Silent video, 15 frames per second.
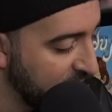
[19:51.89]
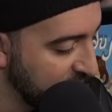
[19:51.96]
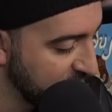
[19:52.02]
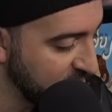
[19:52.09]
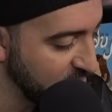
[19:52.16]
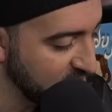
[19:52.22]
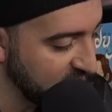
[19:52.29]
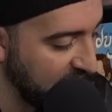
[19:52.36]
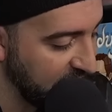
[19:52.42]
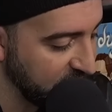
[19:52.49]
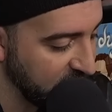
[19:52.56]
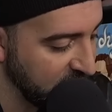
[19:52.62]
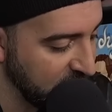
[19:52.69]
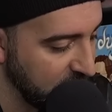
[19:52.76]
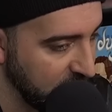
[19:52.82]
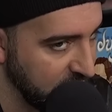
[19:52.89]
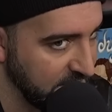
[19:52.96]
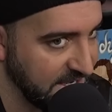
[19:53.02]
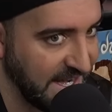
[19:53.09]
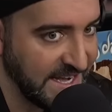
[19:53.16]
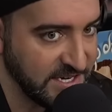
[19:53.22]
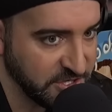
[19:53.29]
to save an
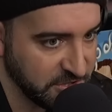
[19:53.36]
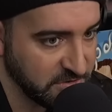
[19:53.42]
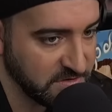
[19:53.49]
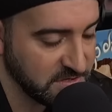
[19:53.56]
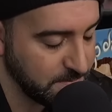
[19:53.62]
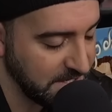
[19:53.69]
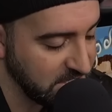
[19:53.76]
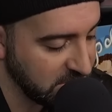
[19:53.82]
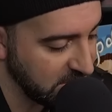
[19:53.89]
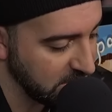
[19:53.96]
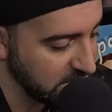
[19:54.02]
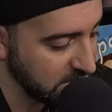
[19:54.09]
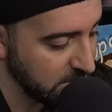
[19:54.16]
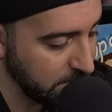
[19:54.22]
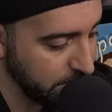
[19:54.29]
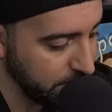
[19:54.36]
endangered species?